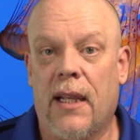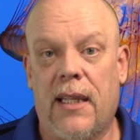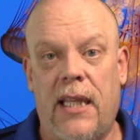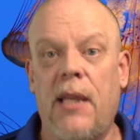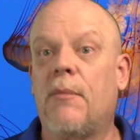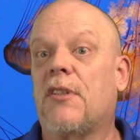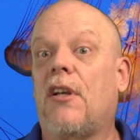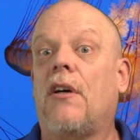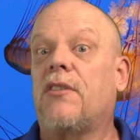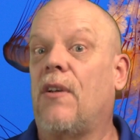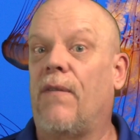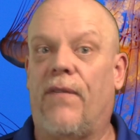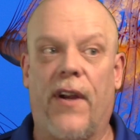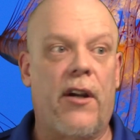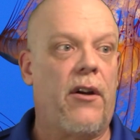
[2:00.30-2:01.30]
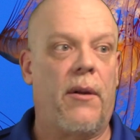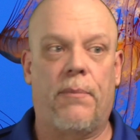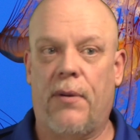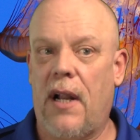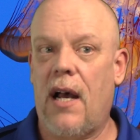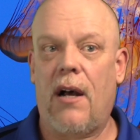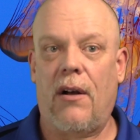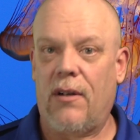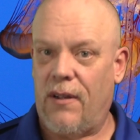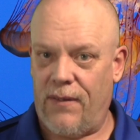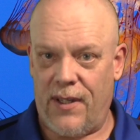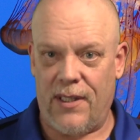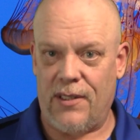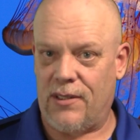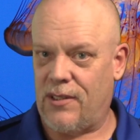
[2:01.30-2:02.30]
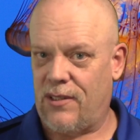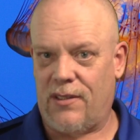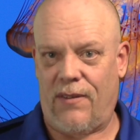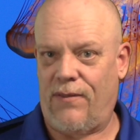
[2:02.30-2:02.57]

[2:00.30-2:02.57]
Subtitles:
Keem is also very proud of his